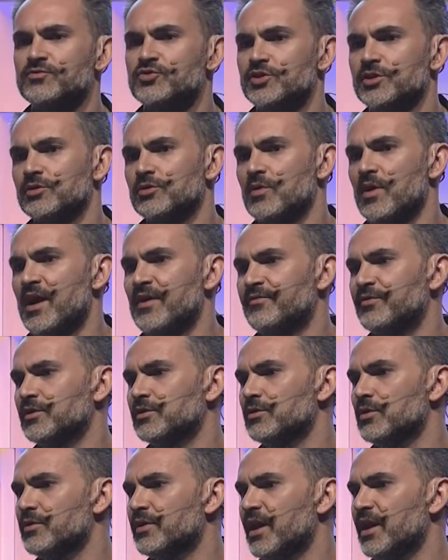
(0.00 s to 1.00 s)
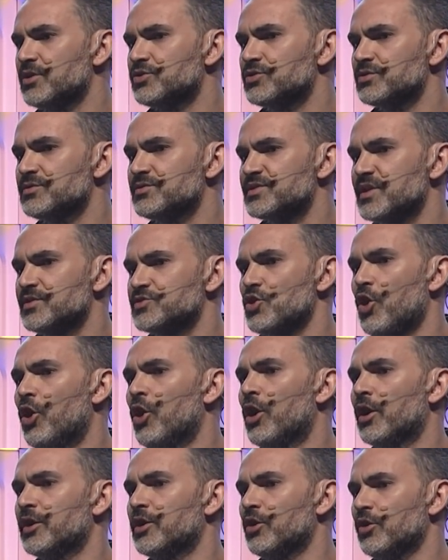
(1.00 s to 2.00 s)
geographic locations as
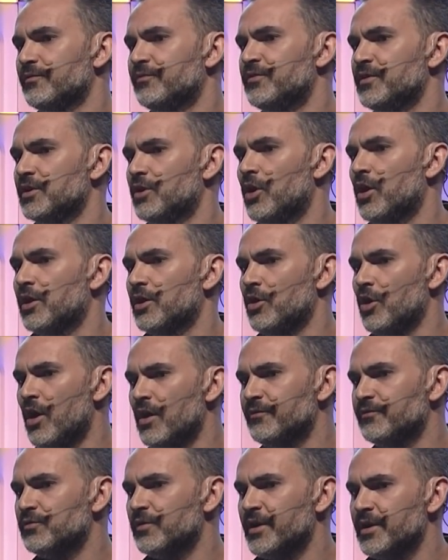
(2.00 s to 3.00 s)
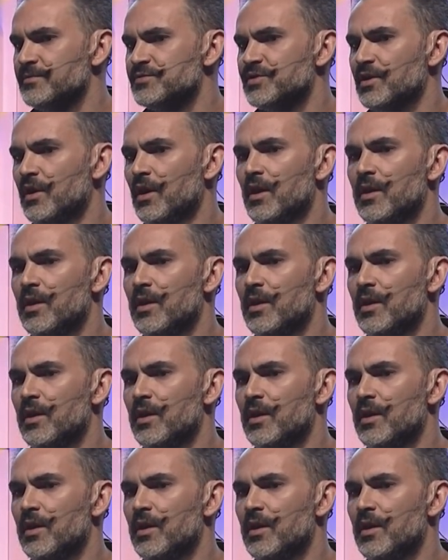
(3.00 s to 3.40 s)
fiat on and off ramps,